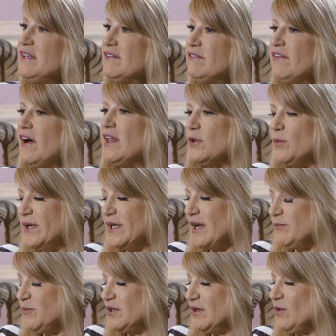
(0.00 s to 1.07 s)
the following, and
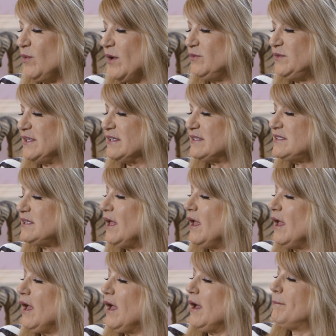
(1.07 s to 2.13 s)
I'm going to quote this:
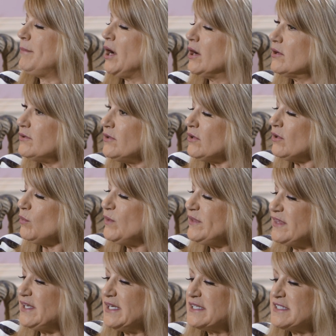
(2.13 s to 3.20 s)
partner with
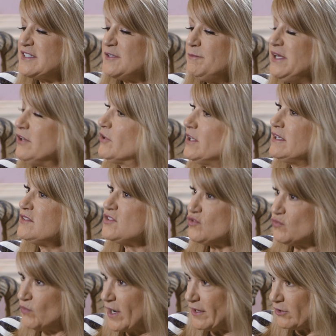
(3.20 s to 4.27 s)
an experienced
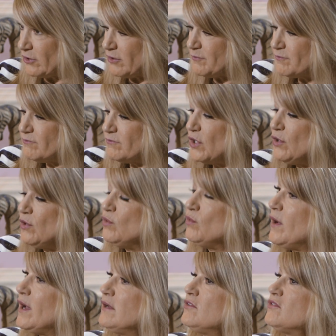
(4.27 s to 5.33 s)
runner
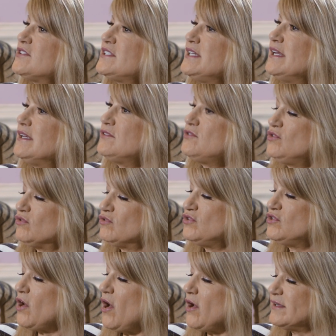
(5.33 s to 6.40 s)
who understands your
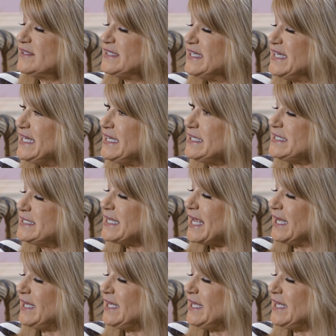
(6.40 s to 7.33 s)
dog's needs and